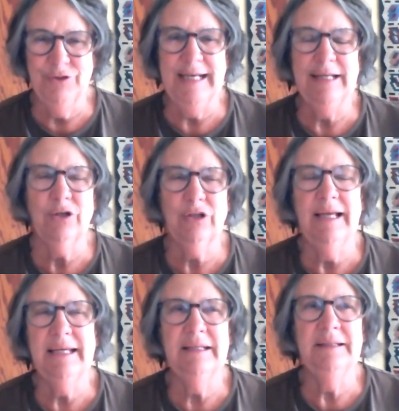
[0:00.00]
your day look
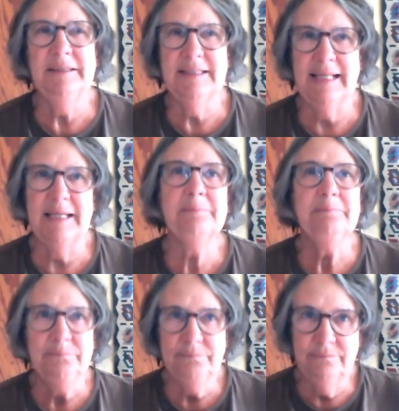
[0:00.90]
like?" And it's like,
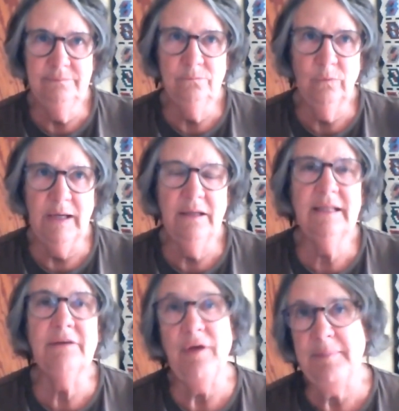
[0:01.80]
well,
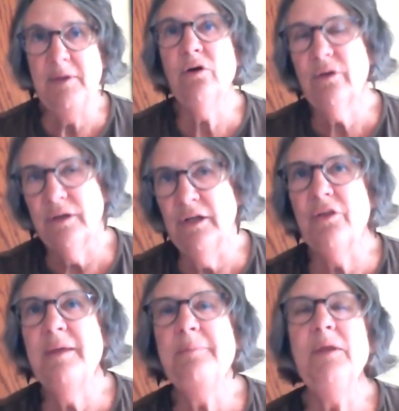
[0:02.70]
if I milk,
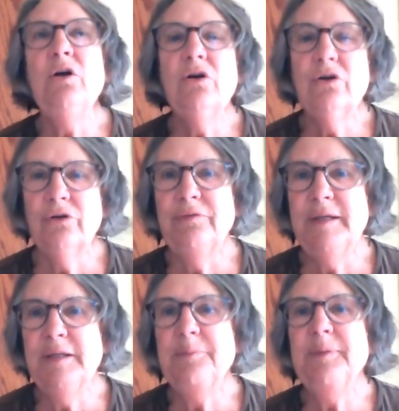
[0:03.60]
they milk or
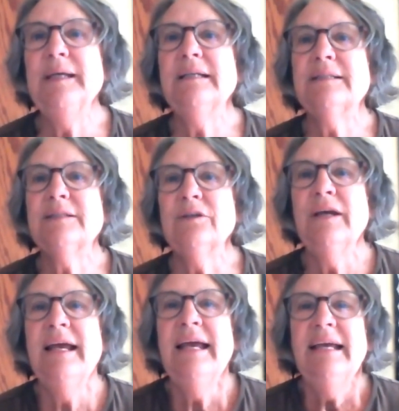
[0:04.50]
feed the pigs or
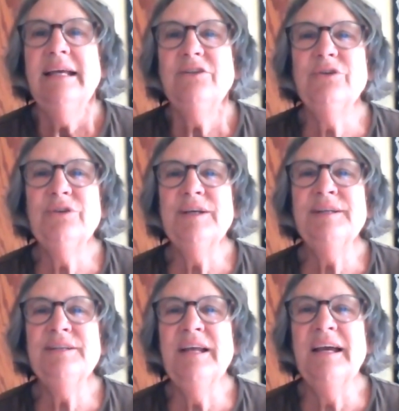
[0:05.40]
do
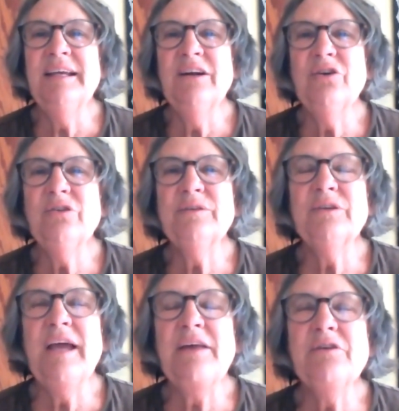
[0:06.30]

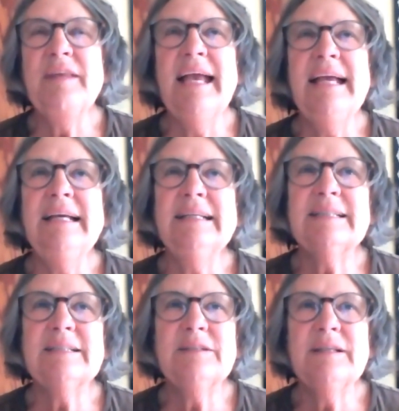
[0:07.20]
gather the
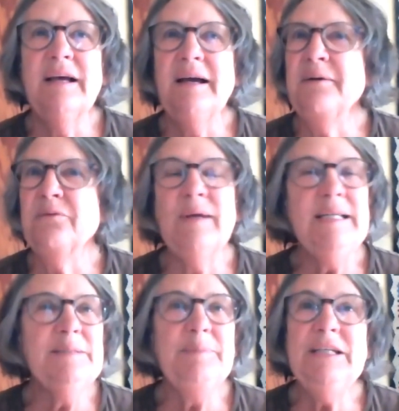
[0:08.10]
eggs,
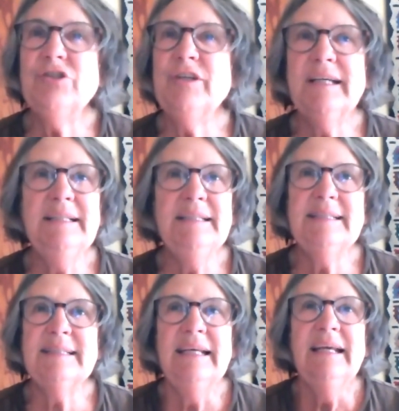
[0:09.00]
raise meat
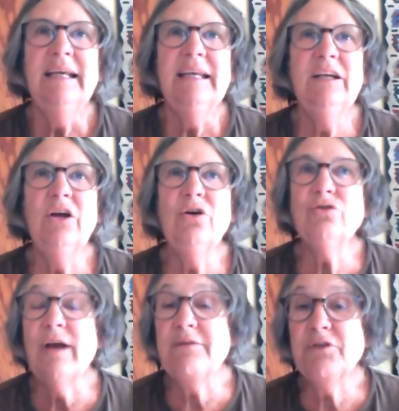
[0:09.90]
chickens,
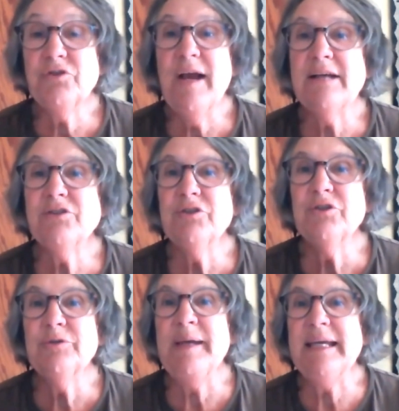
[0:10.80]
drive the
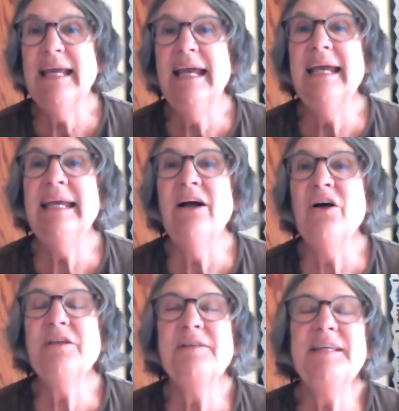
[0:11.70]
tractor, make hay,
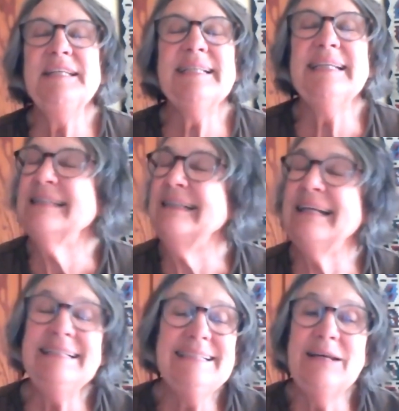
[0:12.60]
all of these things. And
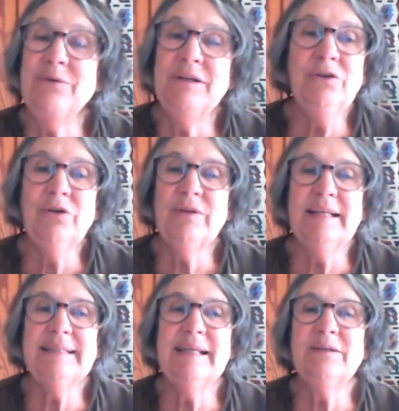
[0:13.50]
I'd say, well,
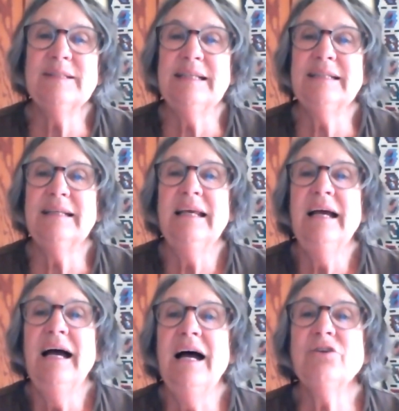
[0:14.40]
that sounds like
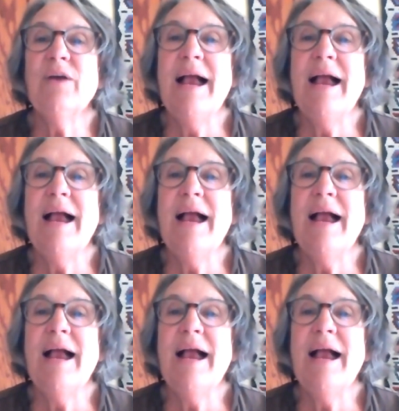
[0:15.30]
a